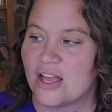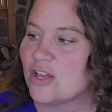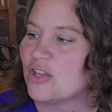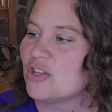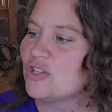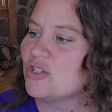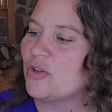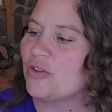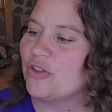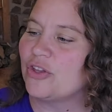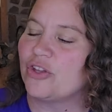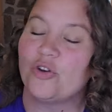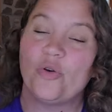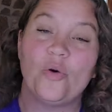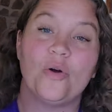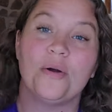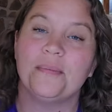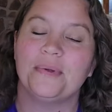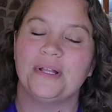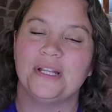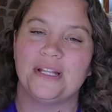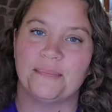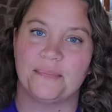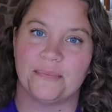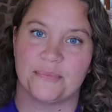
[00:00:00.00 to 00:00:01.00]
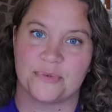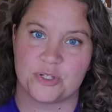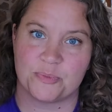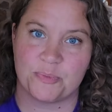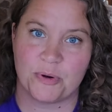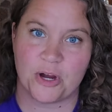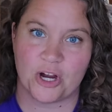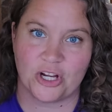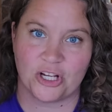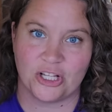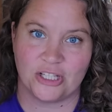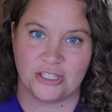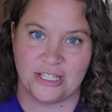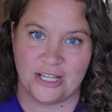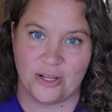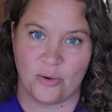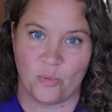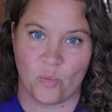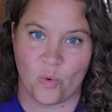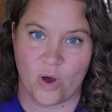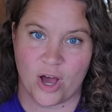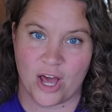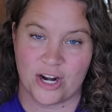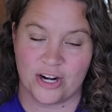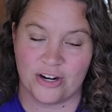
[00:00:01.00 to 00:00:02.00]
So the normal sparkling
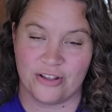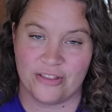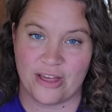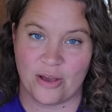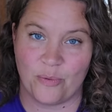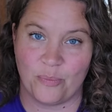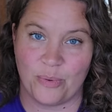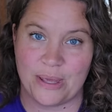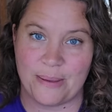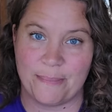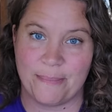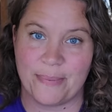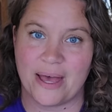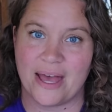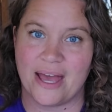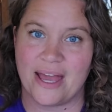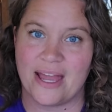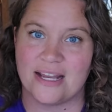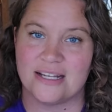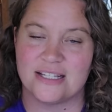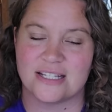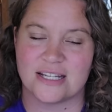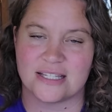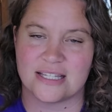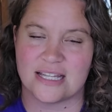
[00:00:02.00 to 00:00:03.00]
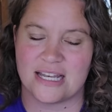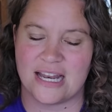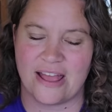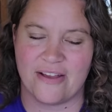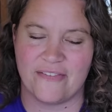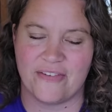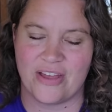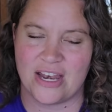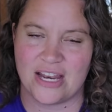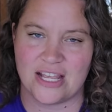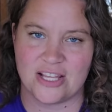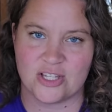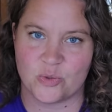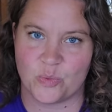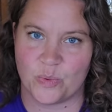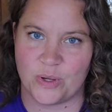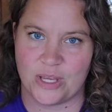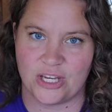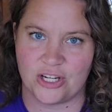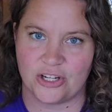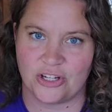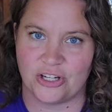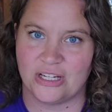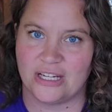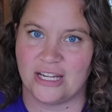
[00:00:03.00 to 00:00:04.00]
water that we buy doesn't have any
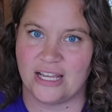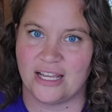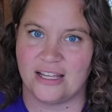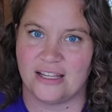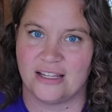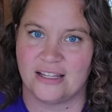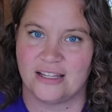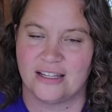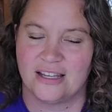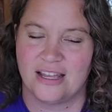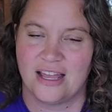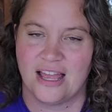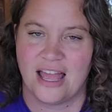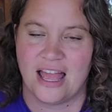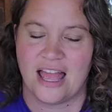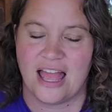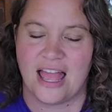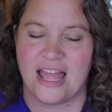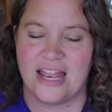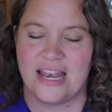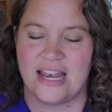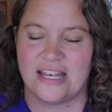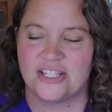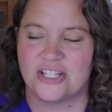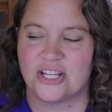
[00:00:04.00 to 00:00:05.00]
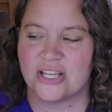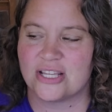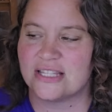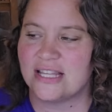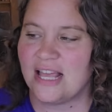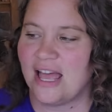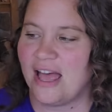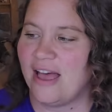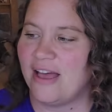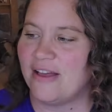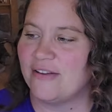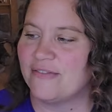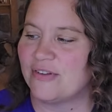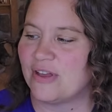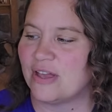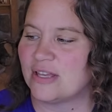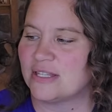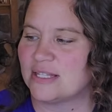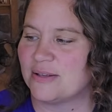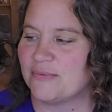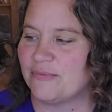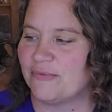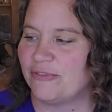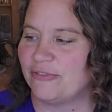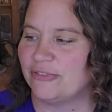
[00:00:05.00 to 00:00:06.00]
sweetener in it. And it does have
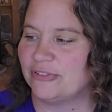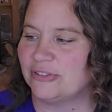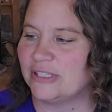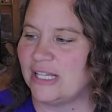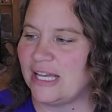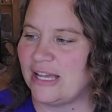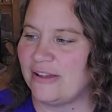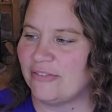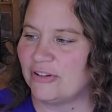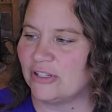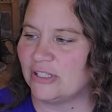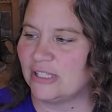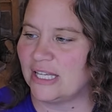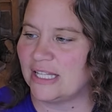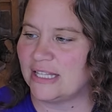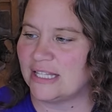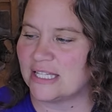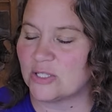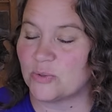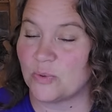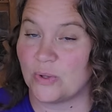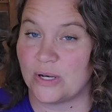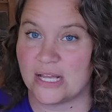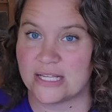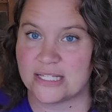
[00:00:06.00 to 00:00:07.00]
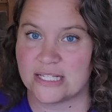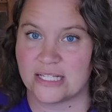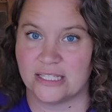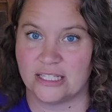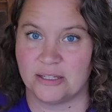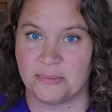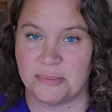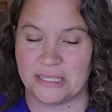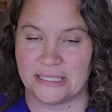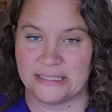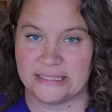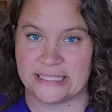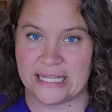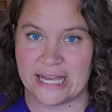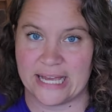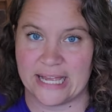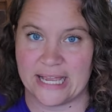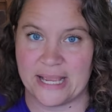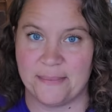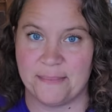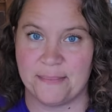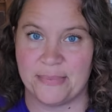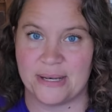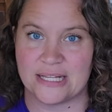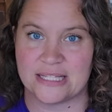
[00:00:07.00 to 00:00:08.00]
some flavor, like this one has a little bit of
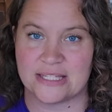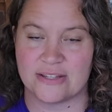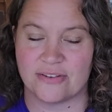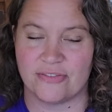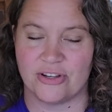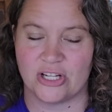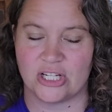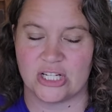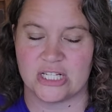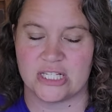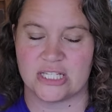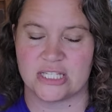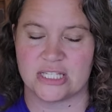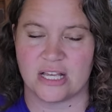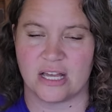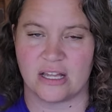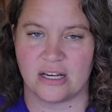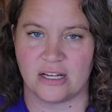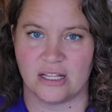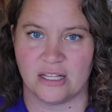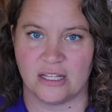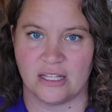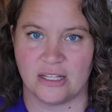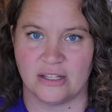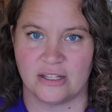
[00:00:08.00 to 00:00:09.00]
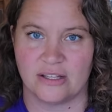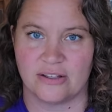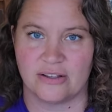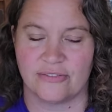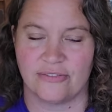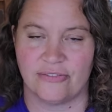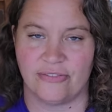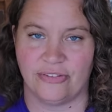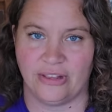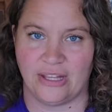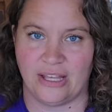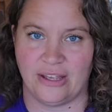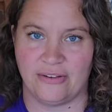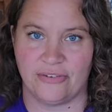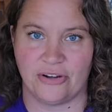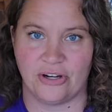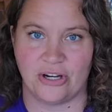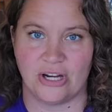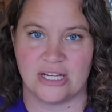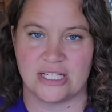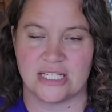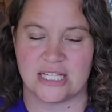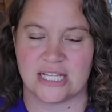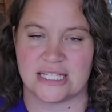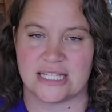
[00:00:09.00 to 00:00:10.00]
lime, but it's a very subtle flavor.
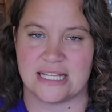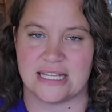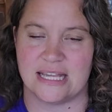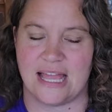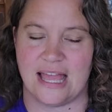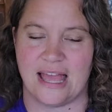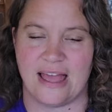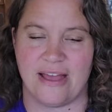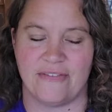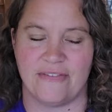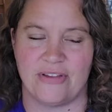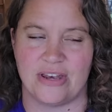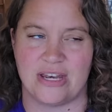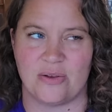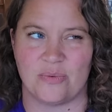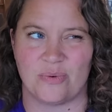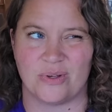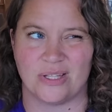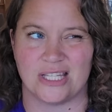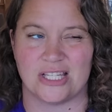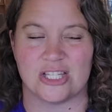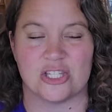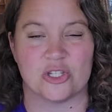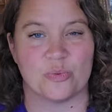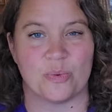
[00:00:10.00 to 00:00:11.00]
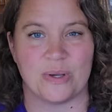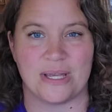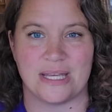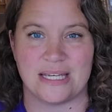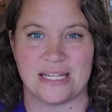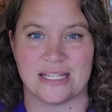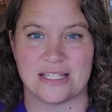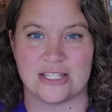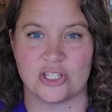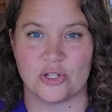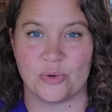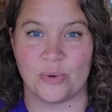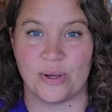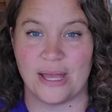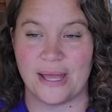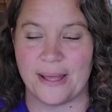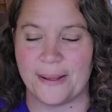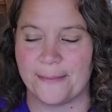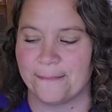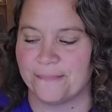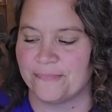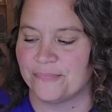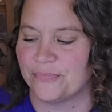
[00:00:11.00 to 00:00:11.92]
It doesn't have any really sweetness to it.